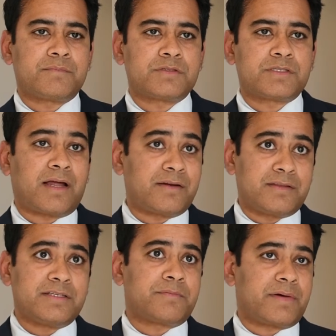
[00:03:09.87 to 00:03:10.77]
started at
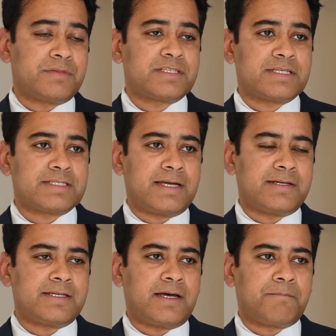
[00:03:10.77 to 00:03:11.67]
these premises,
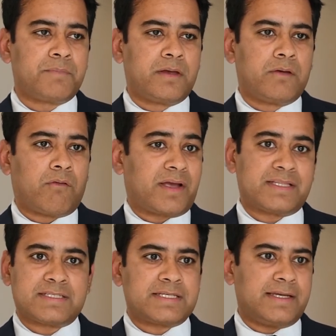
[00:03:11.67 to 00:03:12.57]
and I
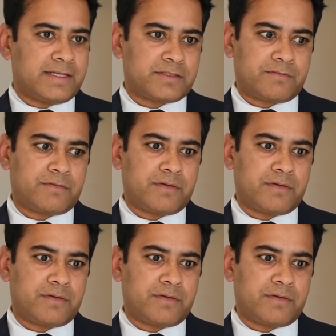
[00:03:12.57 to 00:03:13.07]
can see it